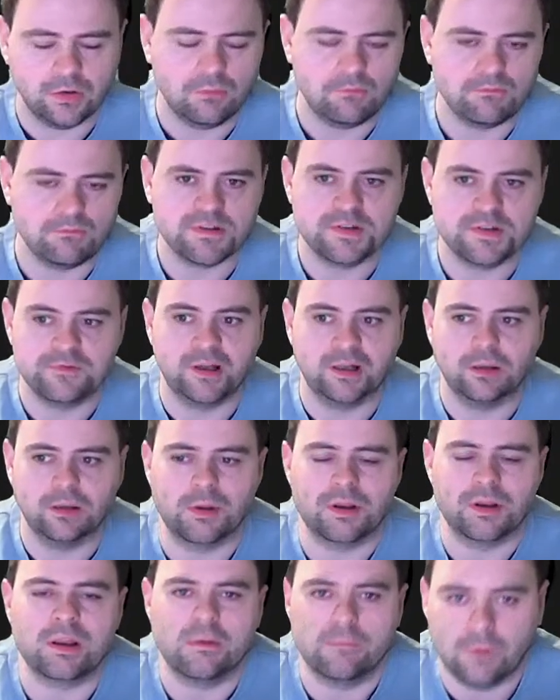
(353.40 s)

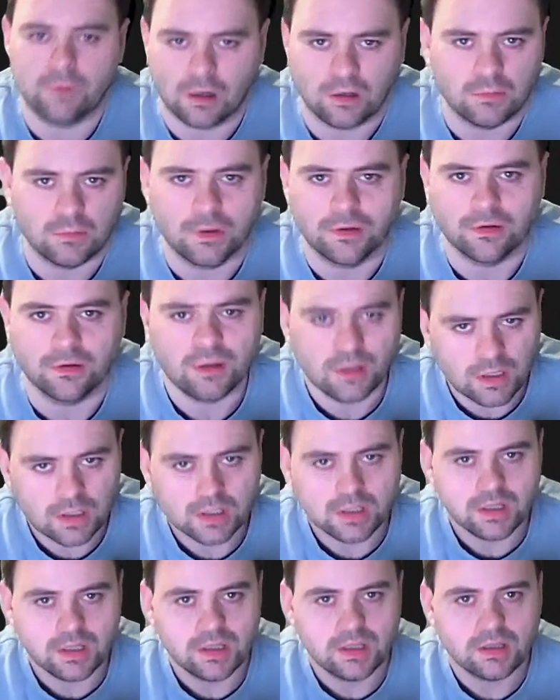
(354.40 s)
development environment,
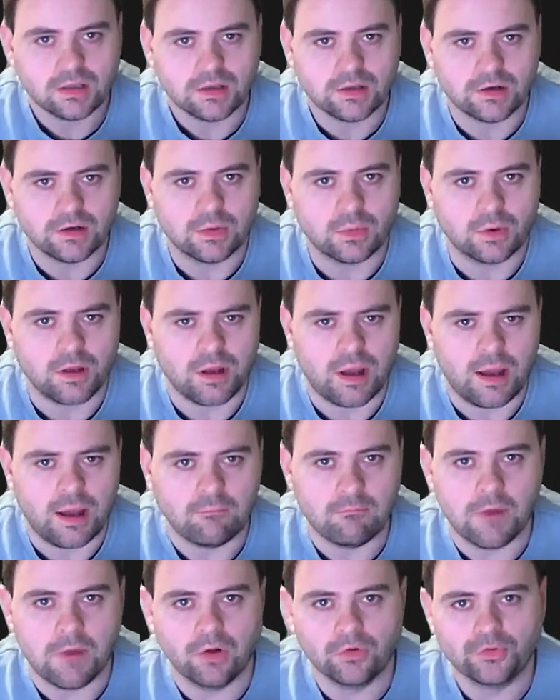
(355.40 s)
where you have
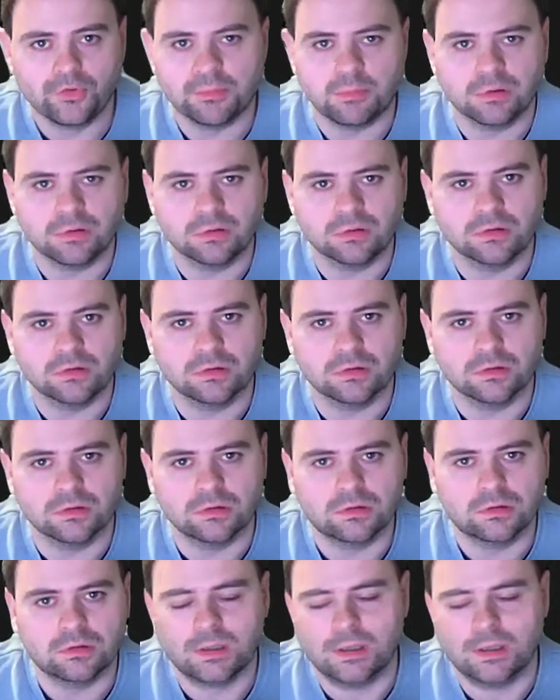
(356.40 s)
multiple